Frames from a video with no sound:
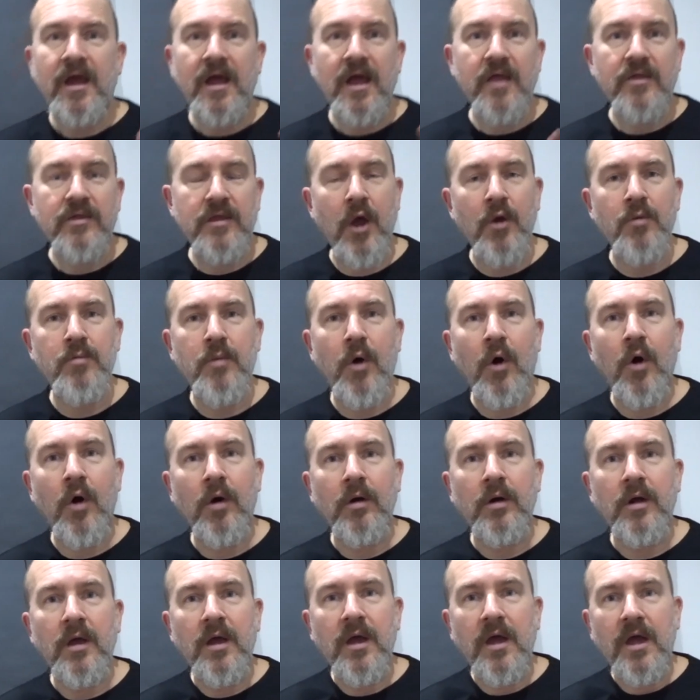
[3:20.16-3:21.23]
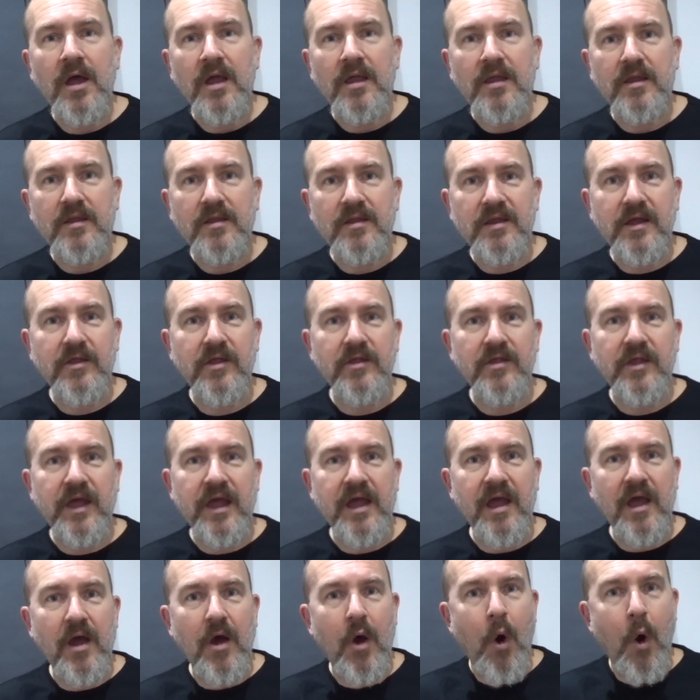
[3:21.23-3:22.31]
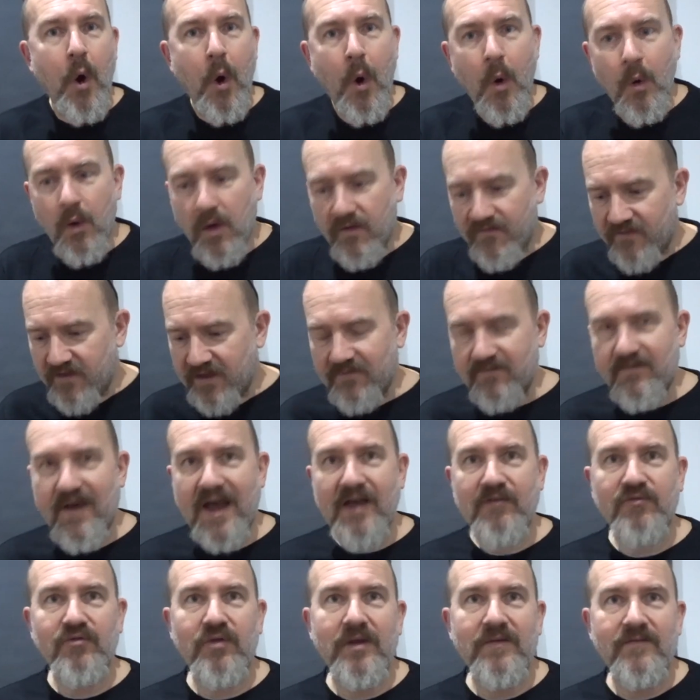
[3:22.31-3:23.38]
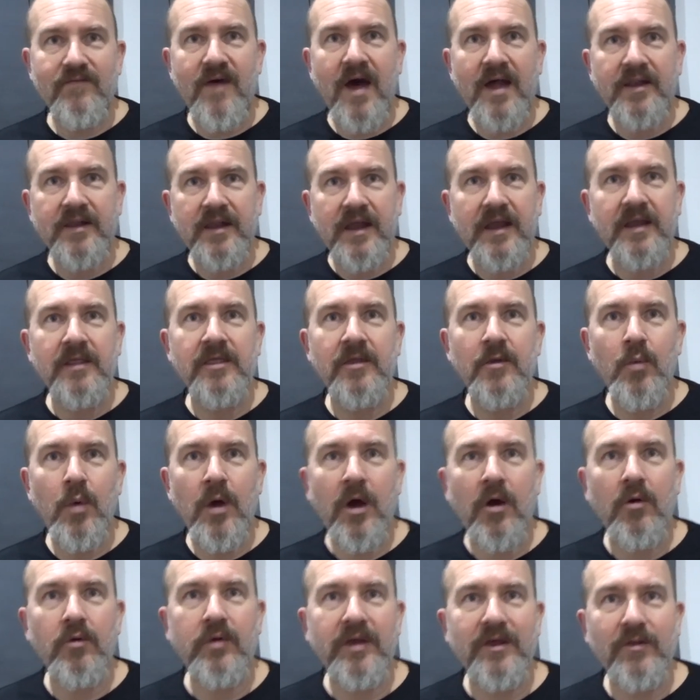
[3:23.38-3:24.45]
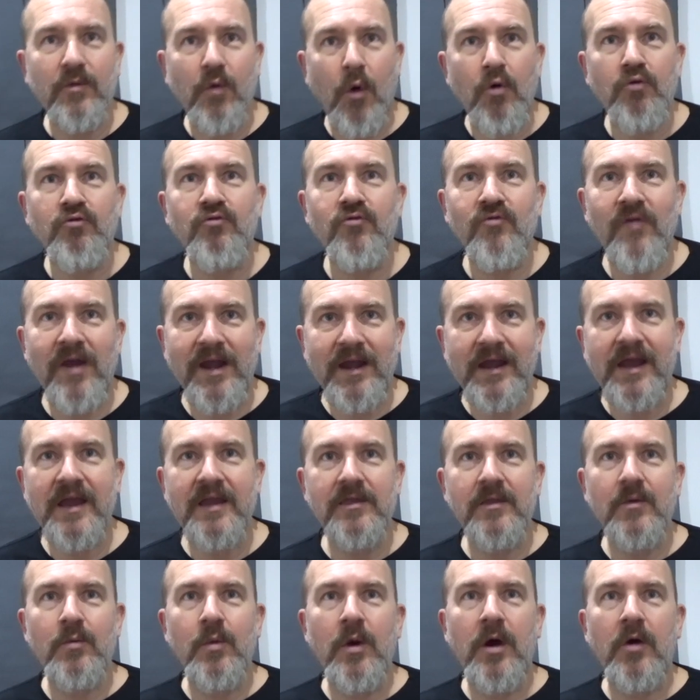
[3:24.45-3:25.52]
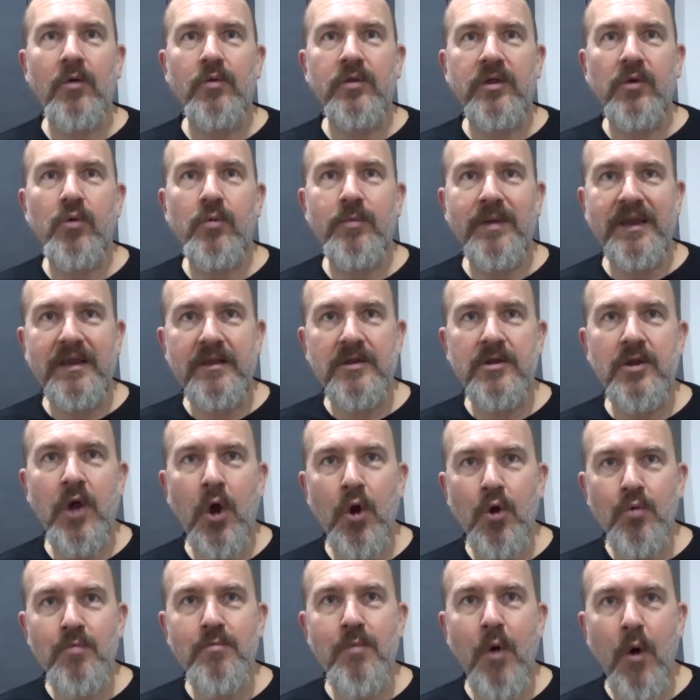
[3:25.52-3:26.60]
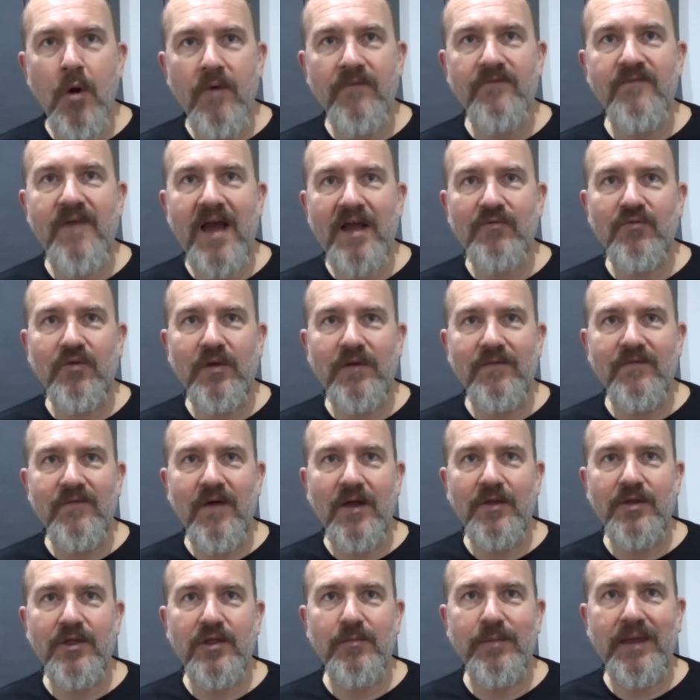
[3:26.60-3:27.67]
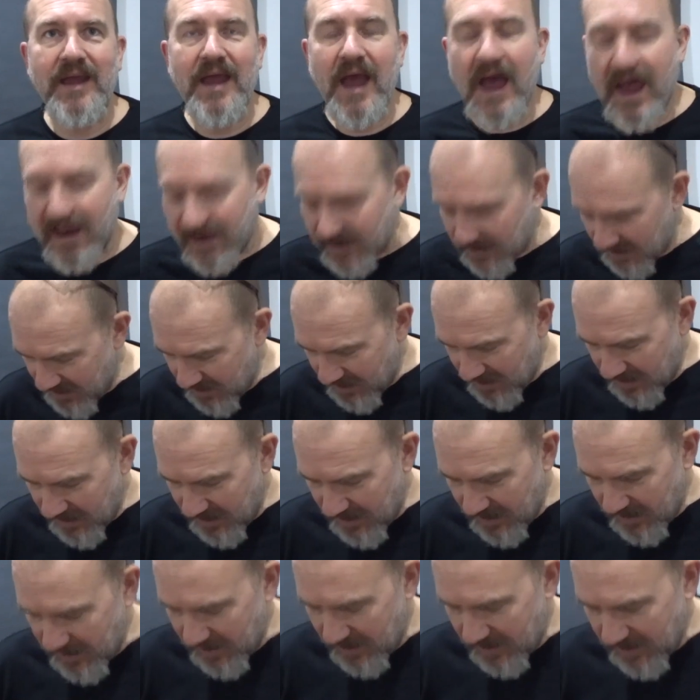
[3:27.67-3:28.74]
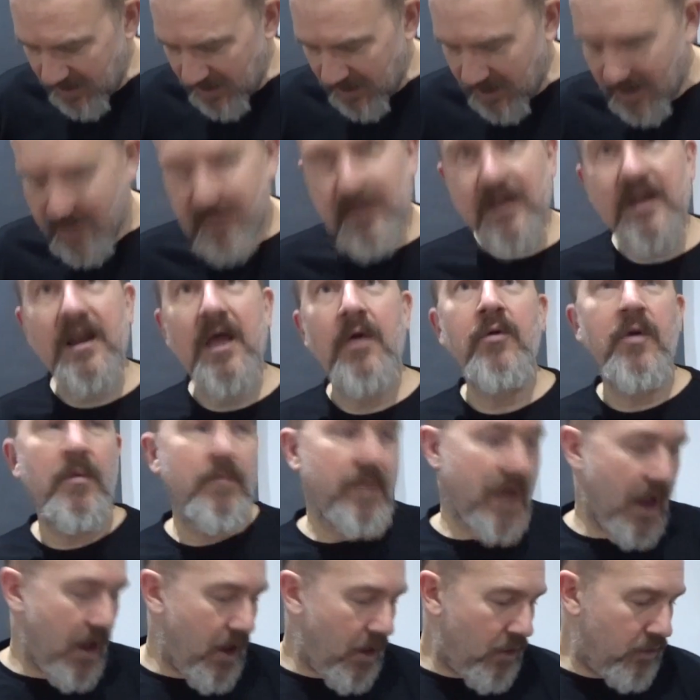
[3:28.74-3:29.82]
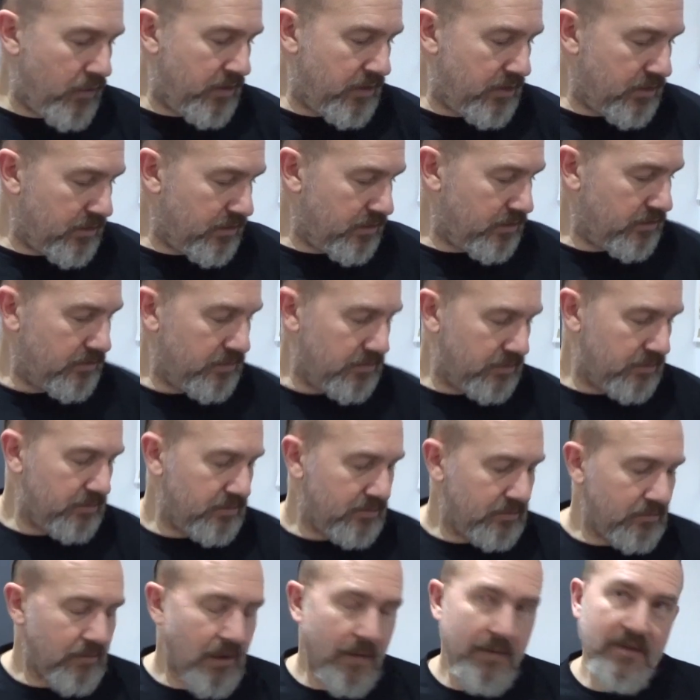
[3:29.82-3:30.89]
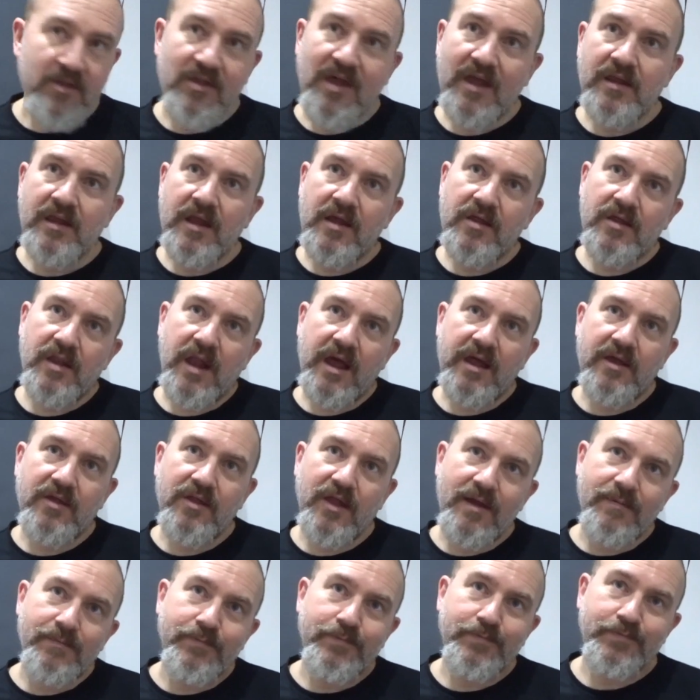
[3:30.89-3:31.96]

no more, this is it. All of the factory fun in the world is already in the world. There will be no more factory fun to be had. And then lo and behold, maybe 10 years later,